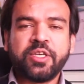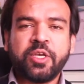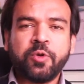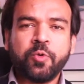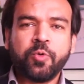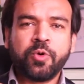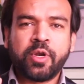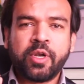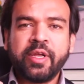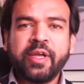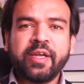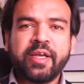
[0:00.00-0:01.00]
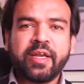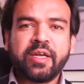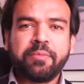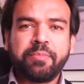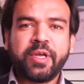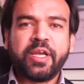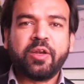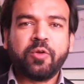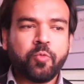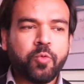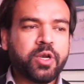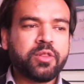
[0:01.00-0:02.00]
you clearly
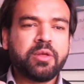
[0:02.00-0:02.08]
underpin what are